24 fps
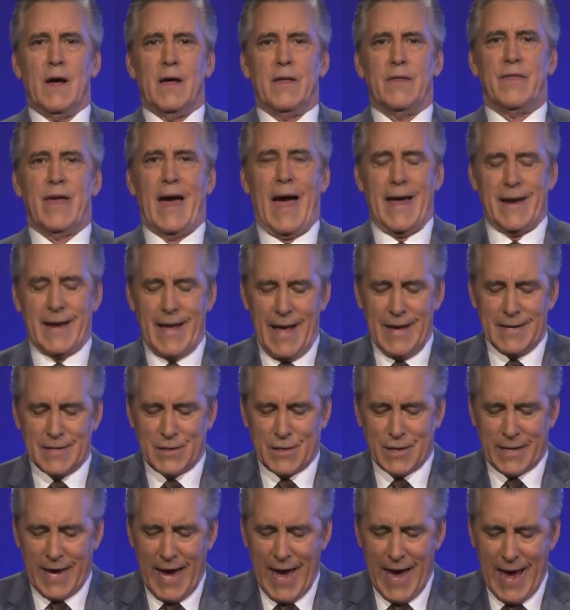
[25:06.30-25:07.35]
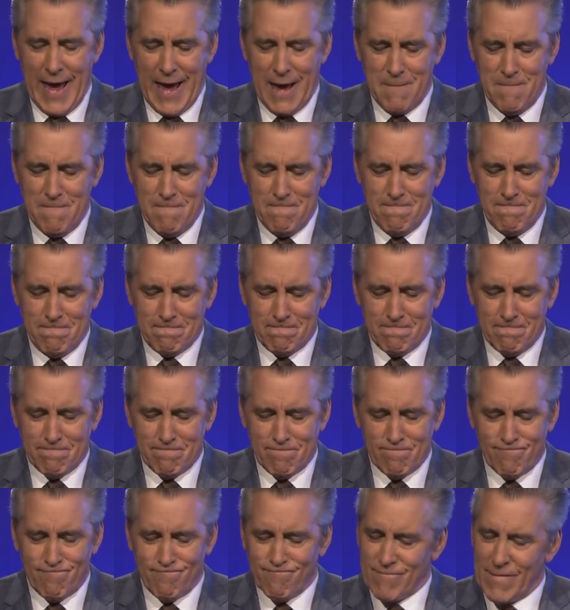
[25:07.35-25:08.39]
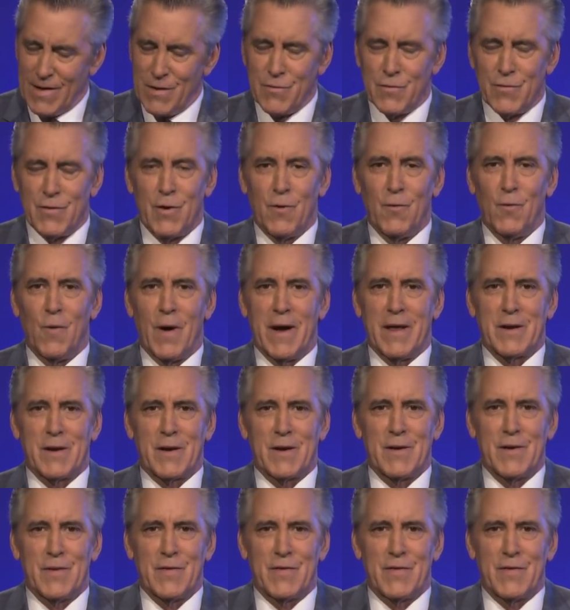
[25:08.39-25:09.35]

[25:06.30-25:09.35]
That ends the game. The winner